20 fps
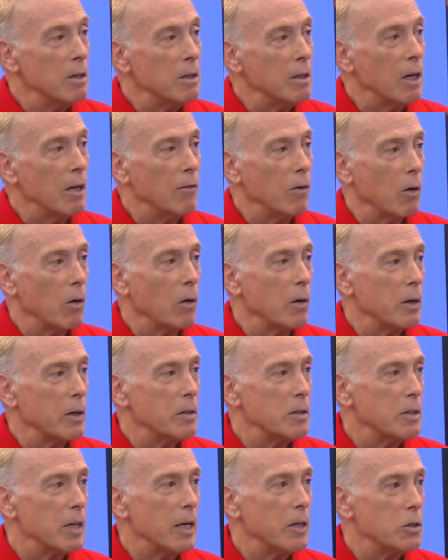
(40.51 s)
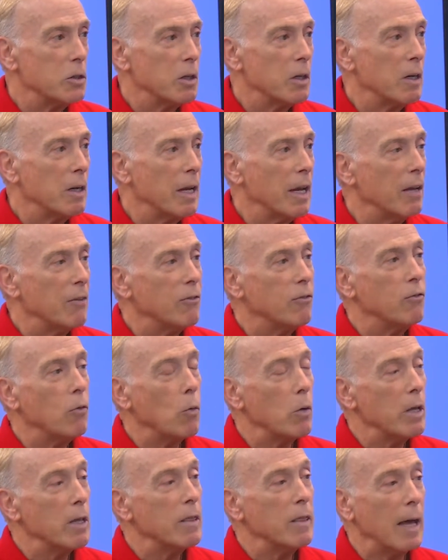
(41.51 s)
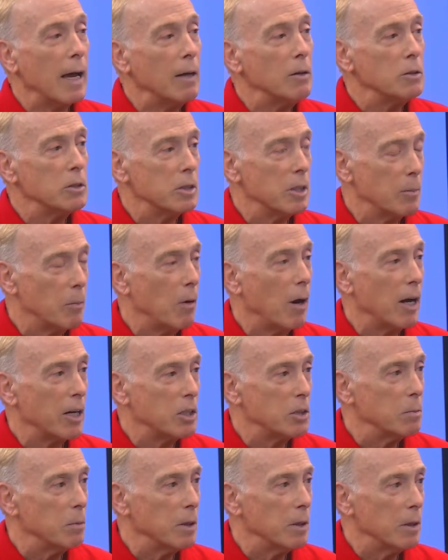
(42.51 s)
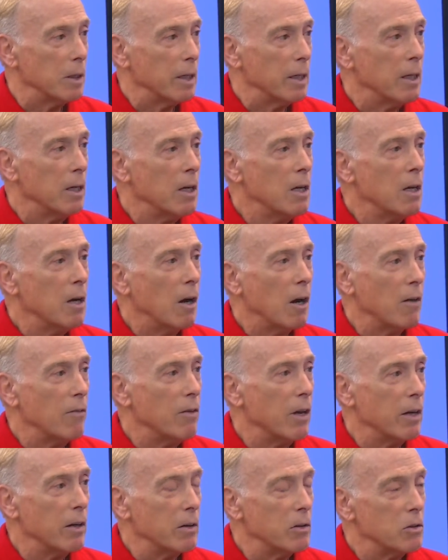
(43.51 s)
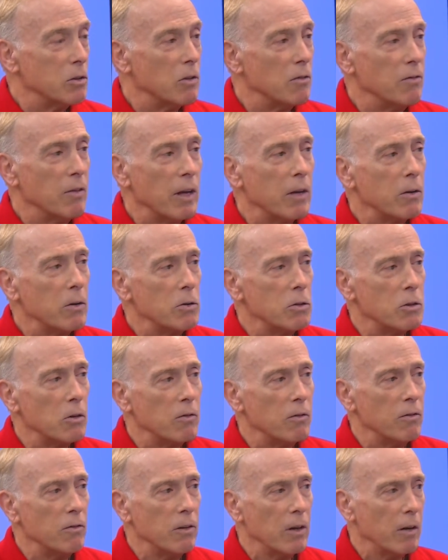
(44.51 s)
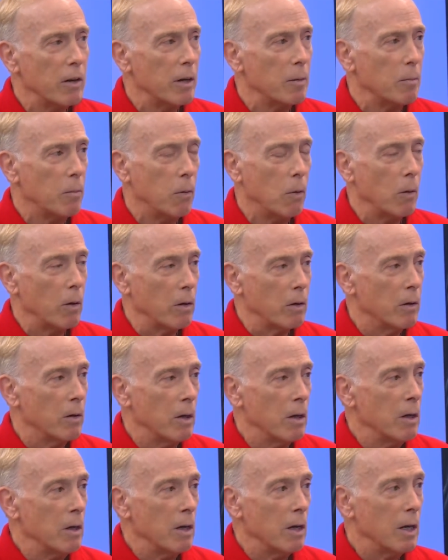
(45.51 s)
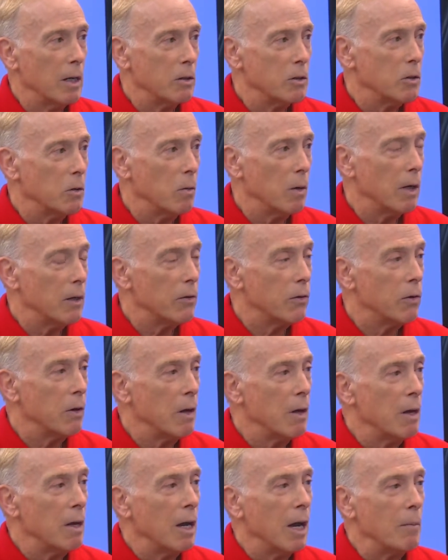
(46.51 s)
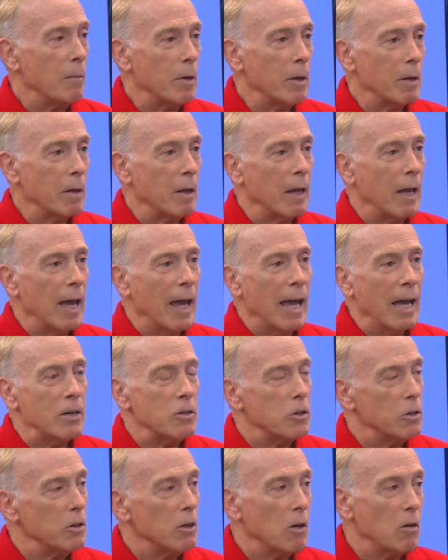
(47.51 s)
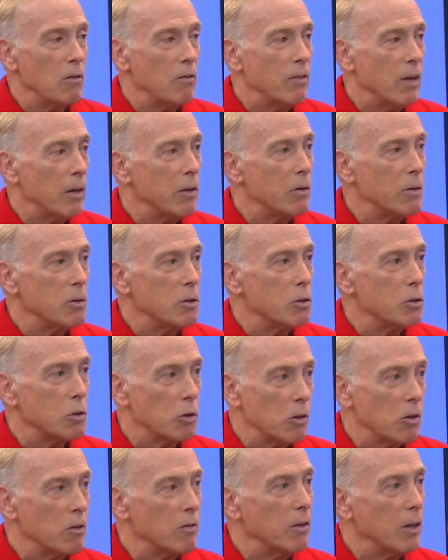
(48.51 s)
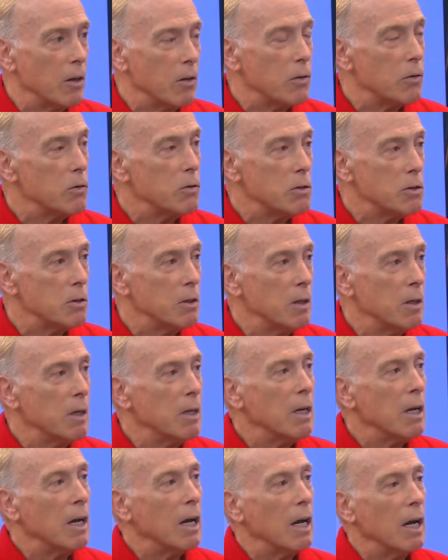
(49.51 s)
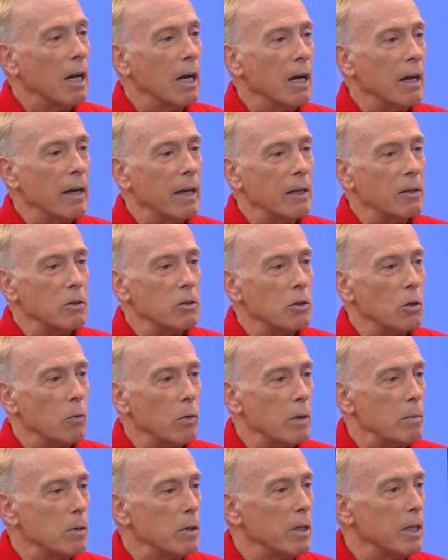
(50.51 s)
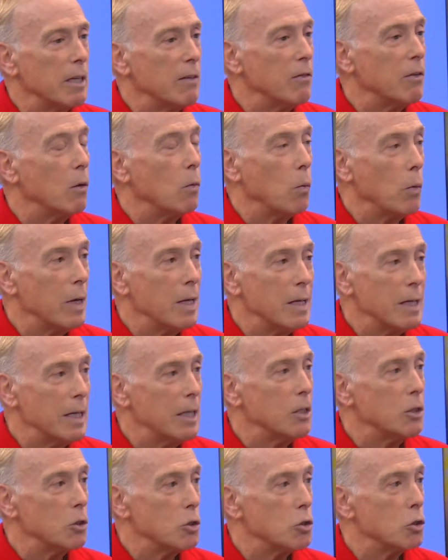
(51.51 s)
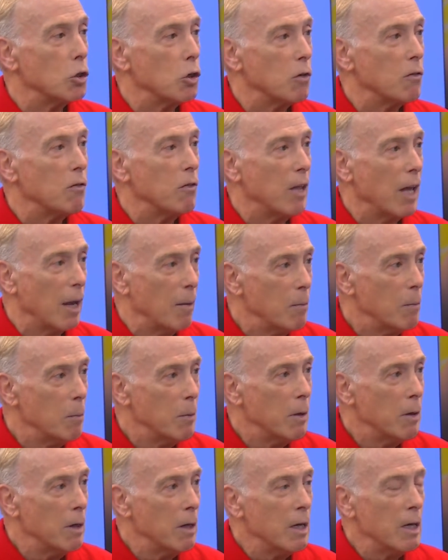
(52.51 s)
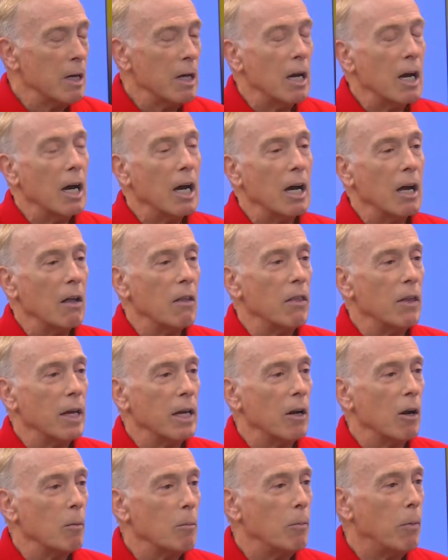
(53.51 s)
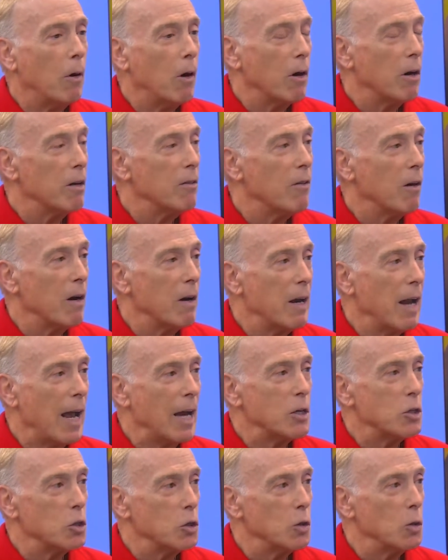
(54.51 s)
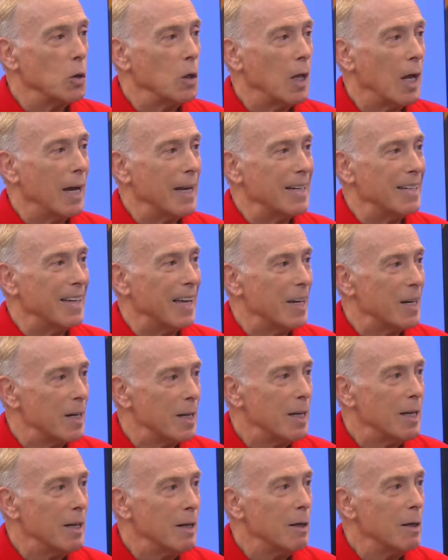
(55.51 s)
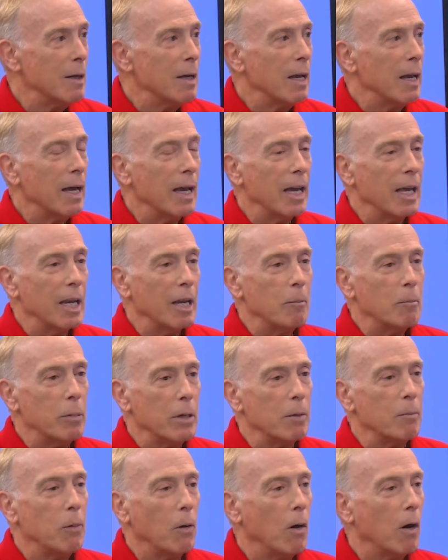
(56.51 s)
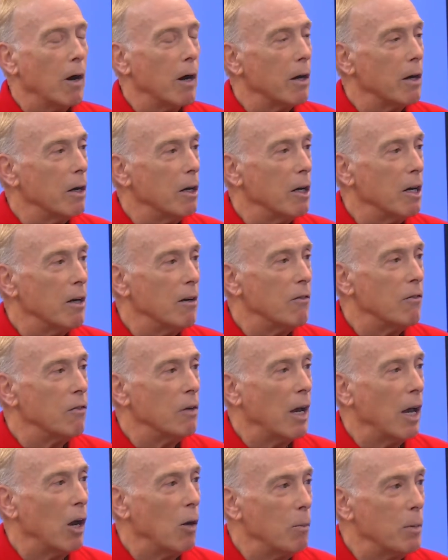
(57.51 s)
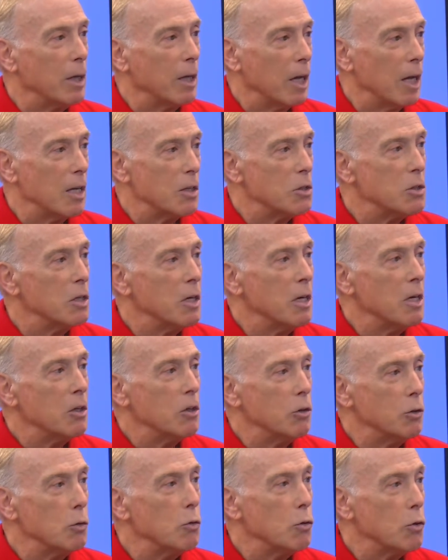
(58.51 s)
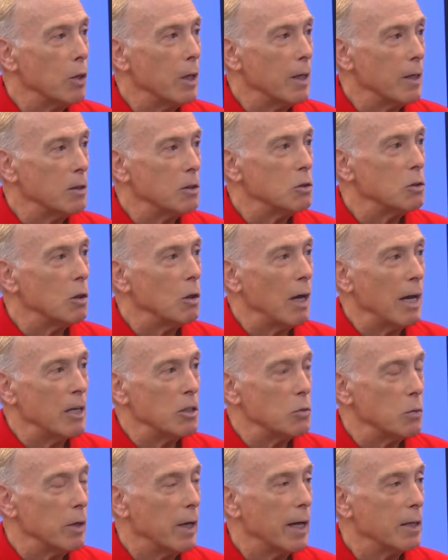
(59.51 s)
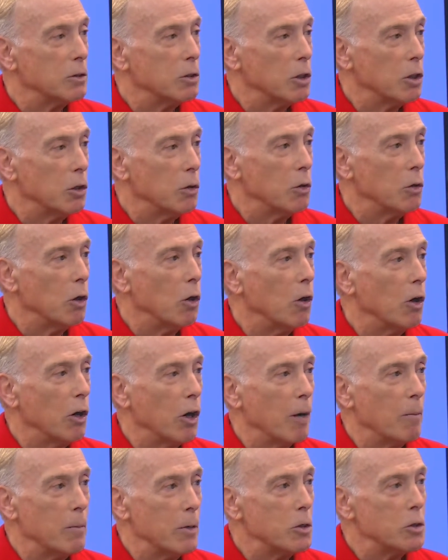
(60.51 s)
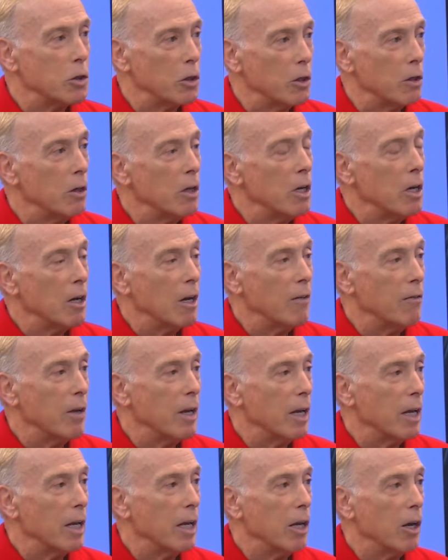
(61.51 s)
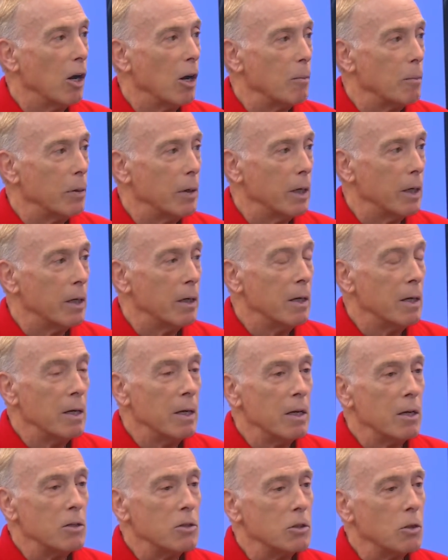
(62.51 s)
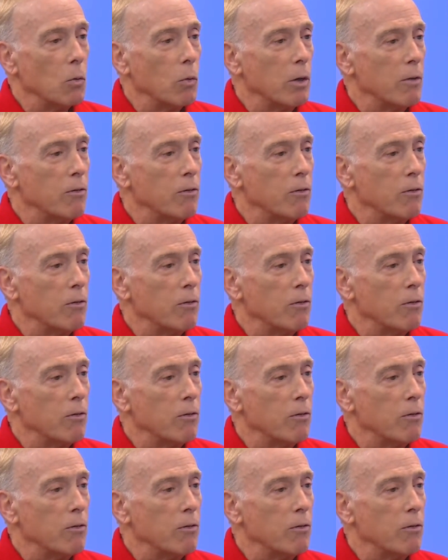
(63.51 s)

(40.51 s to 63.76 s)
of our organization, and 40,000 approximately are veterans. So, veterans are very important uh, to us. Absolutely. I mean, as you know, veterans serve others. Uh, and so we believe that we need to serve them. Mm-hmm. Uh, they are part of our national identity and a big part of helping us do things as we execute on our mission of AARP. So we